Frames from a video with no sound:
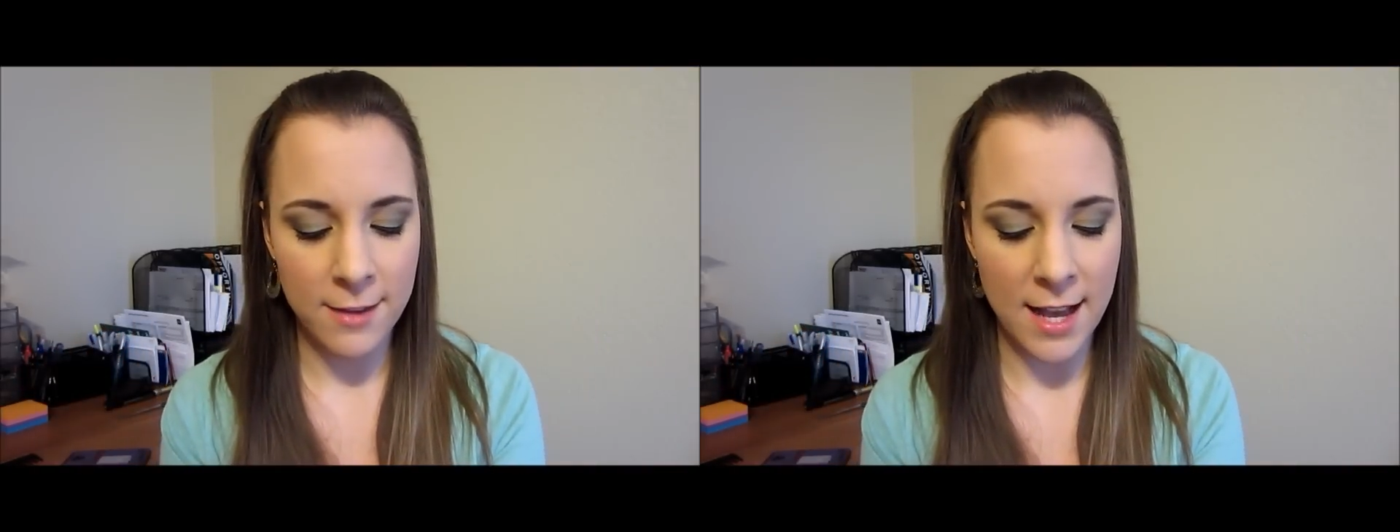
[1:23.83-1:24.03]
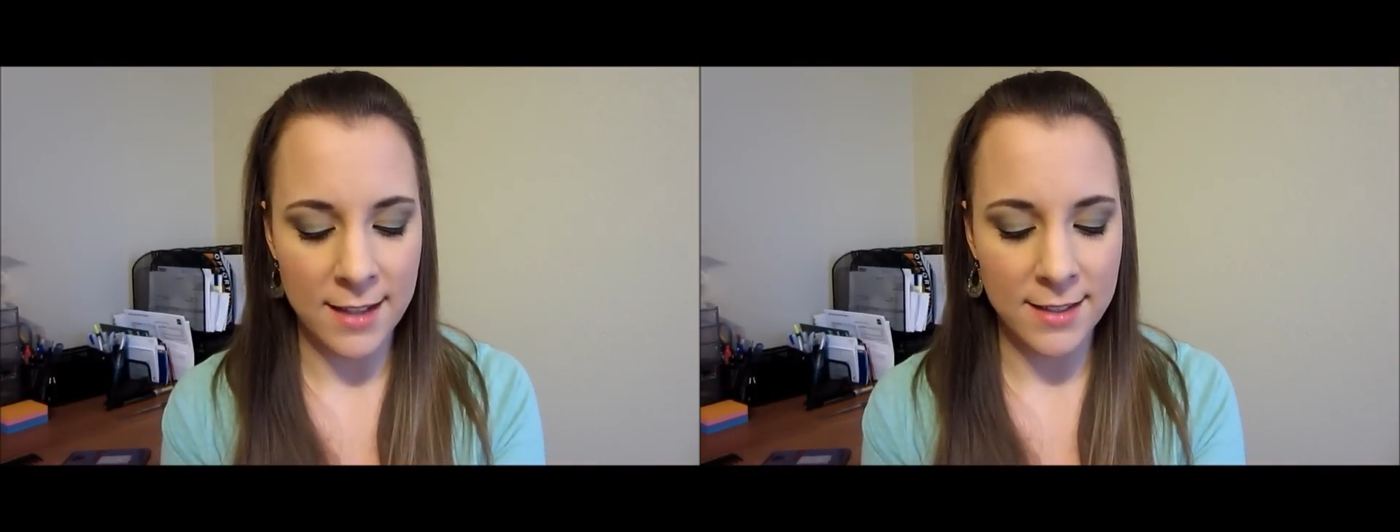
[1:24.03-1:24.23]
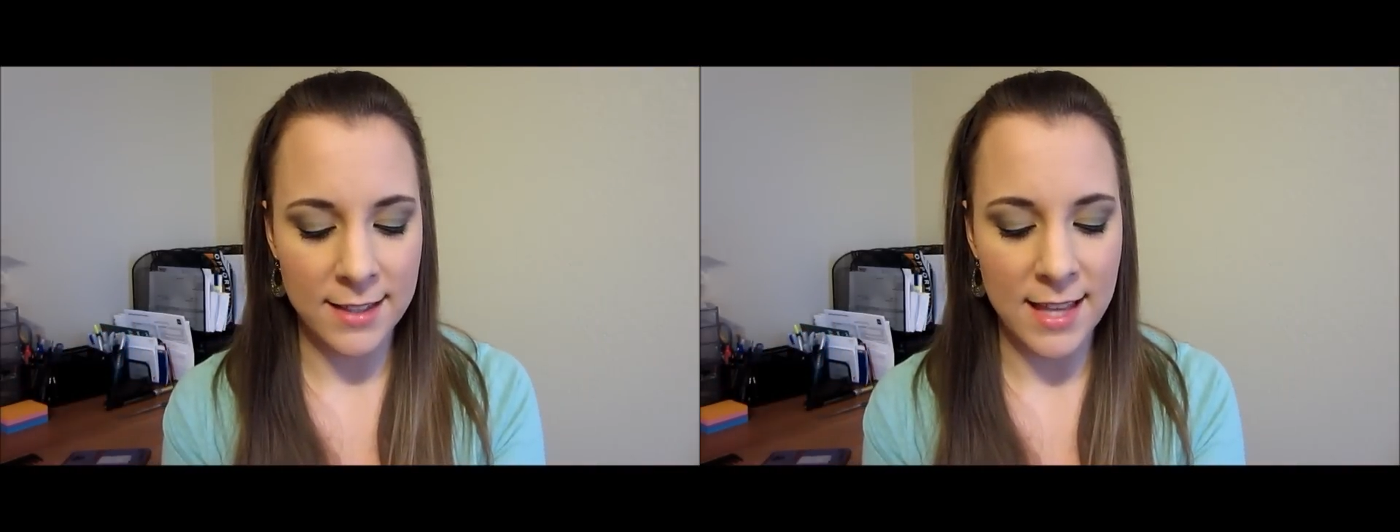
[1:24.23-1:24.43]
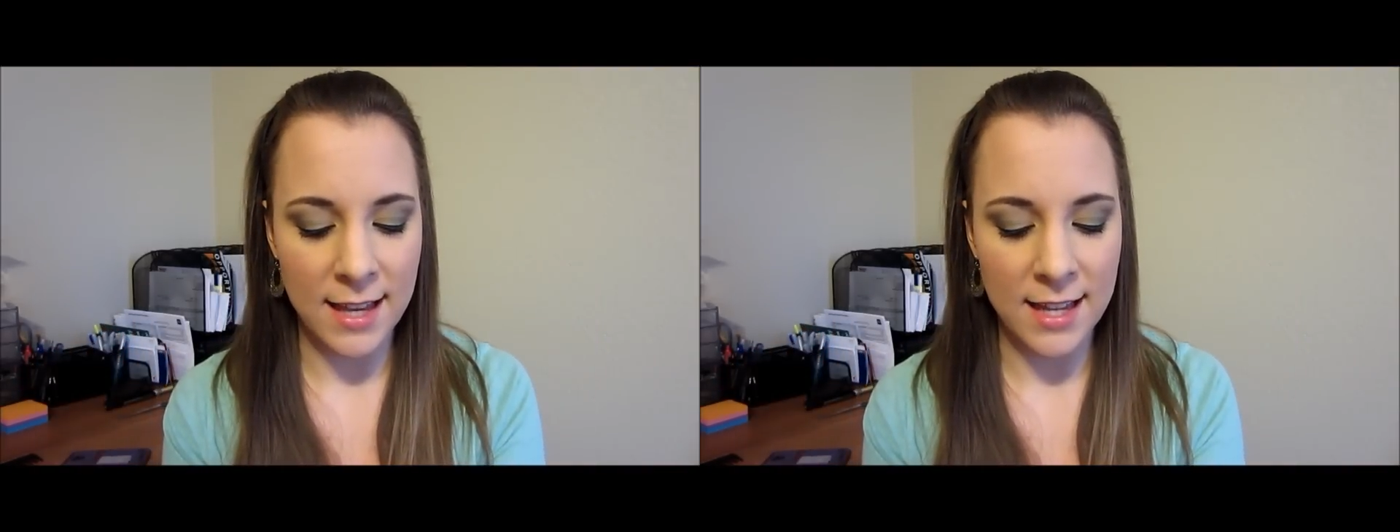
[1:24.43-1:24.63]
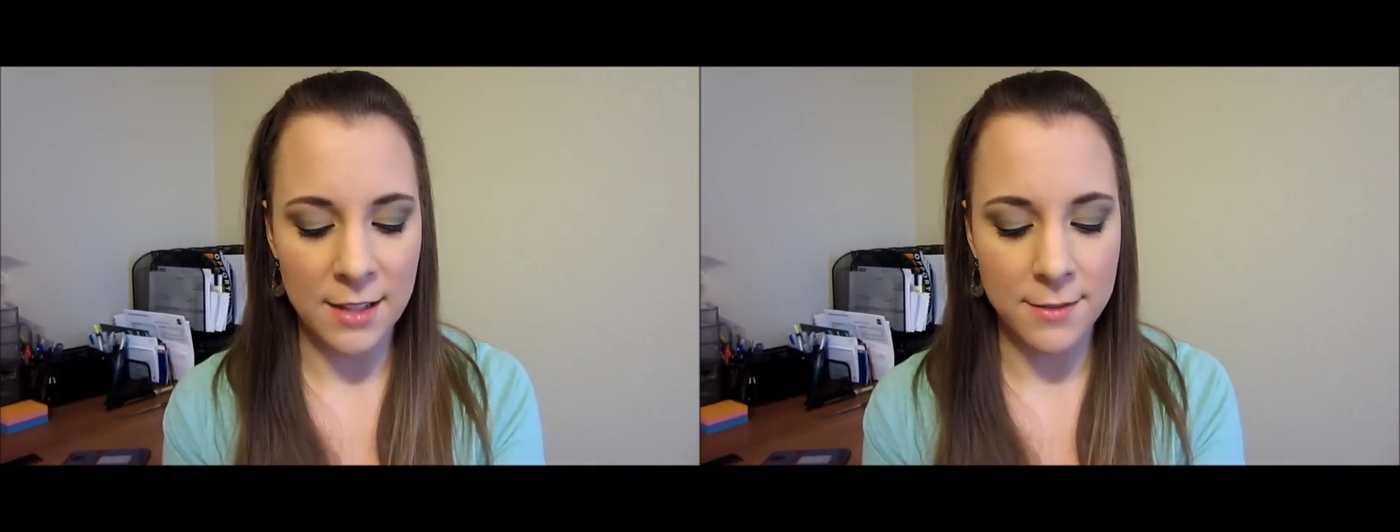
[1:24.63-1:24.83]
It has like
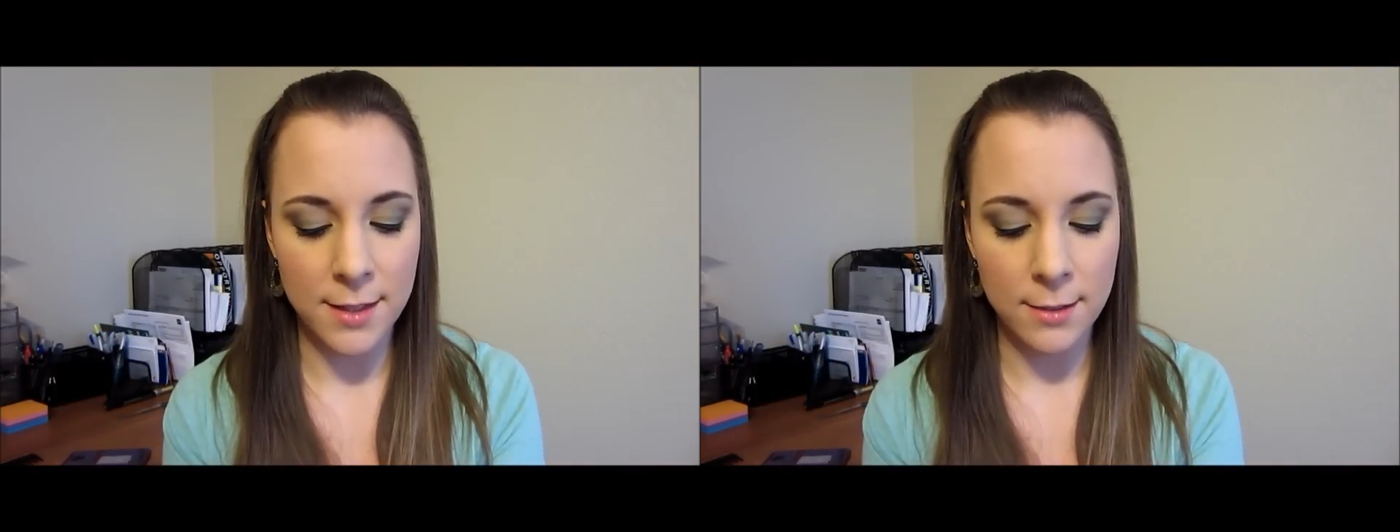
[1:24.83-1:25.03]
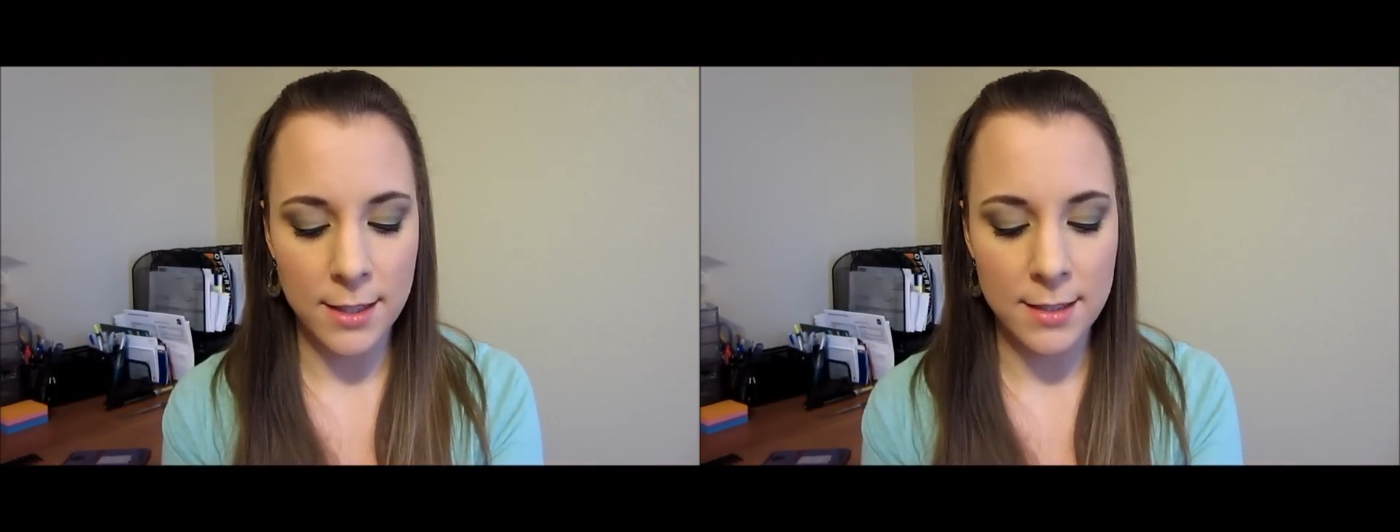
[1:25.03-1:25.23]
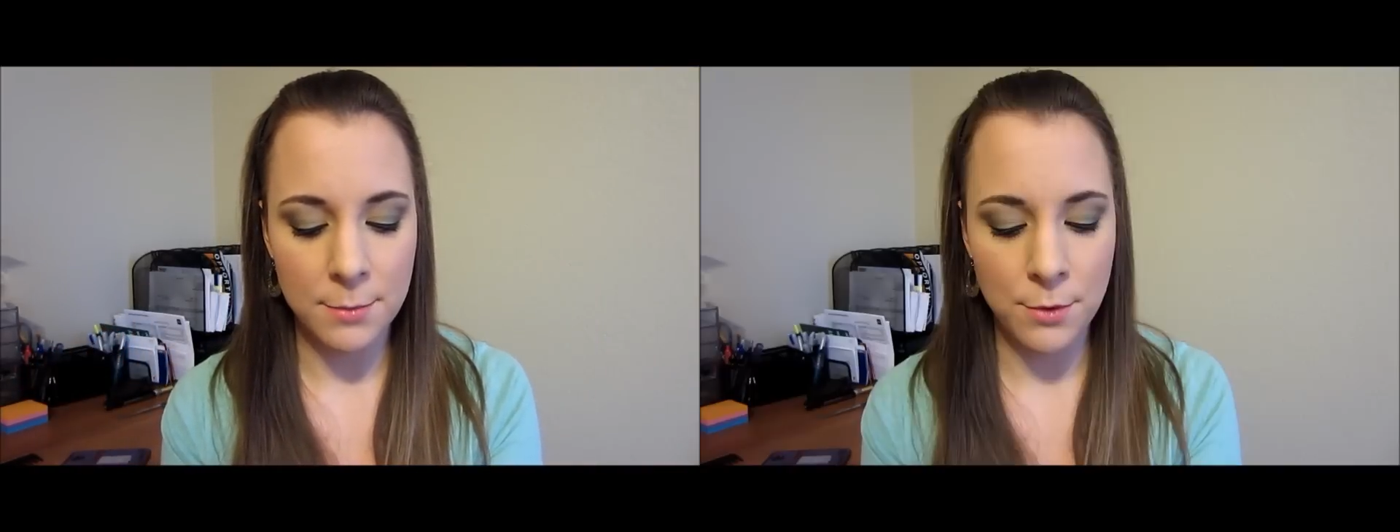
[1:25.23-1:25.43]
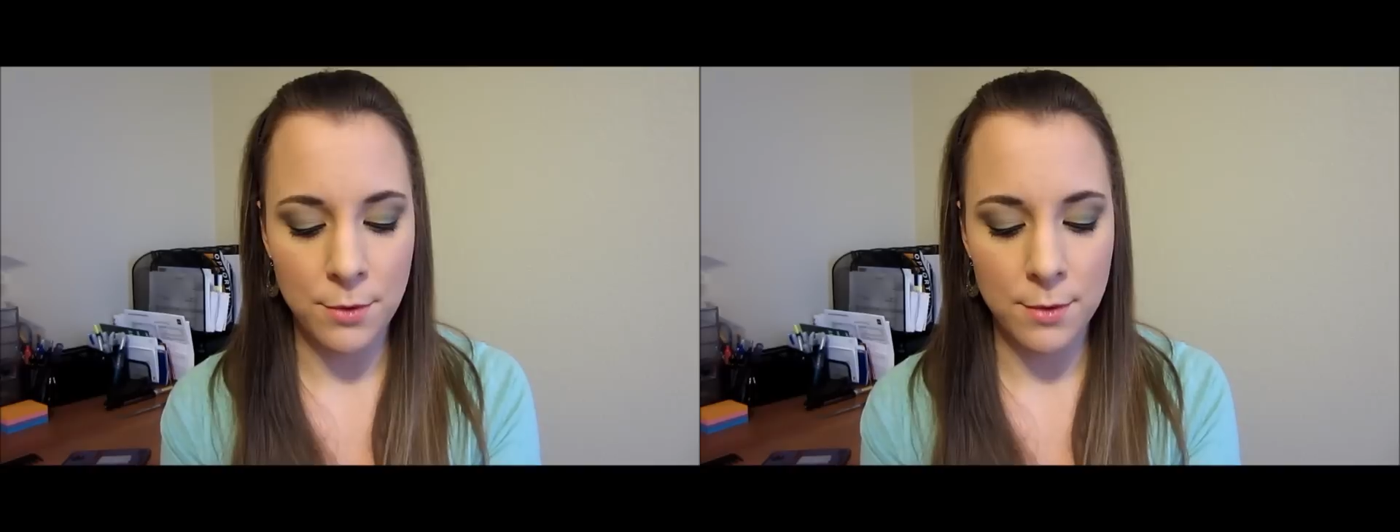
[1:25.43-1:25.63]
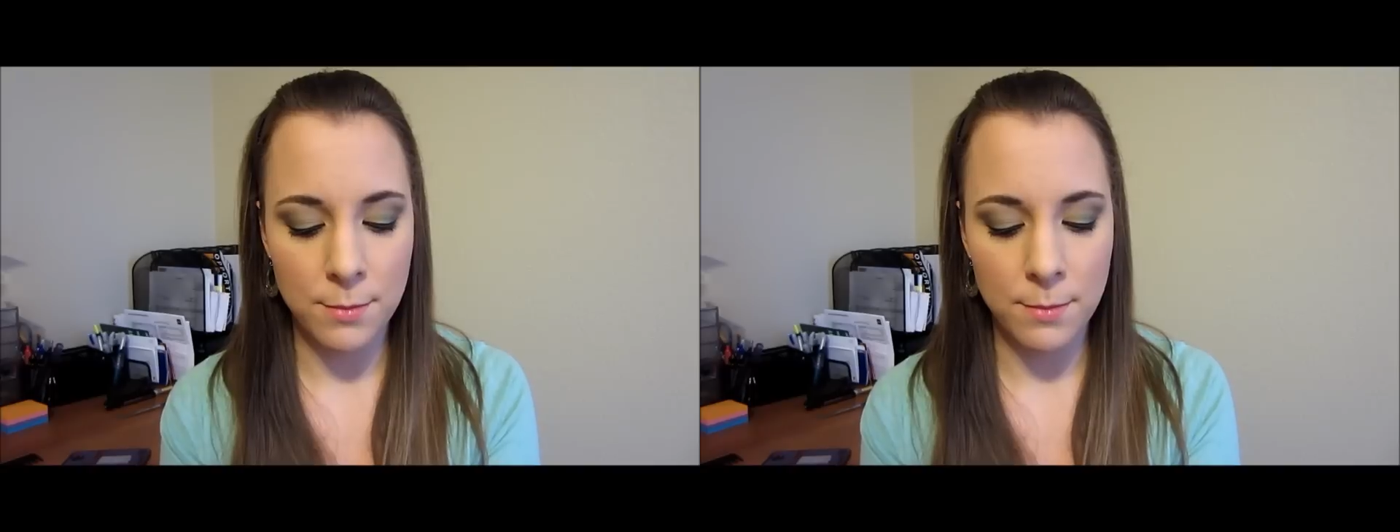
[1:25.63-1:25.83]
that kind of silky
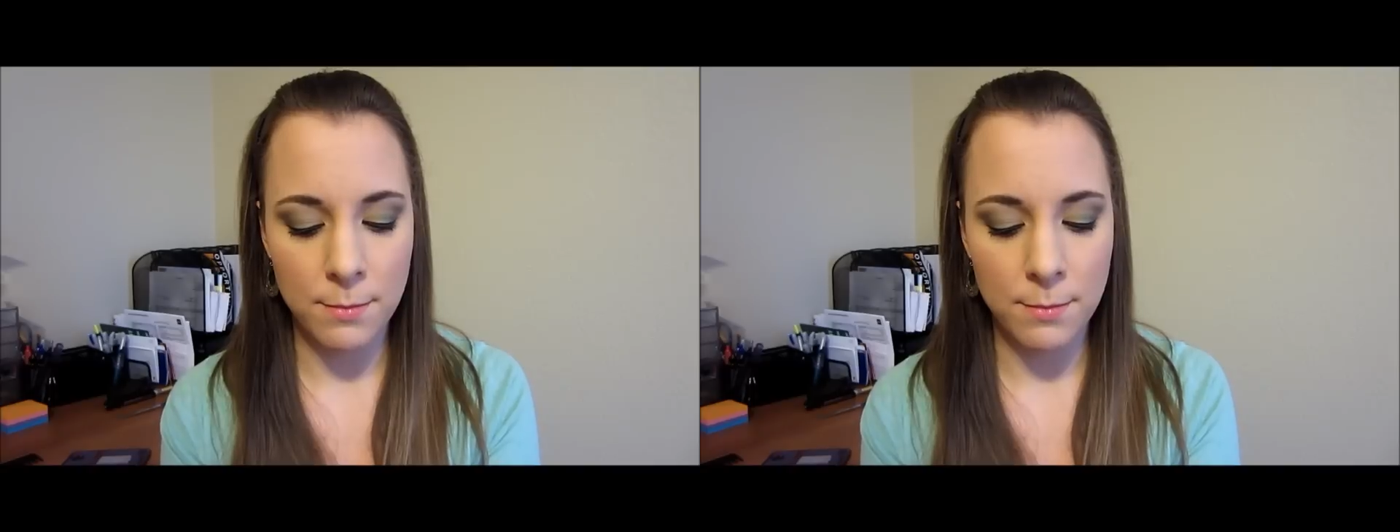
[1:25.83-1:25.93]
smooth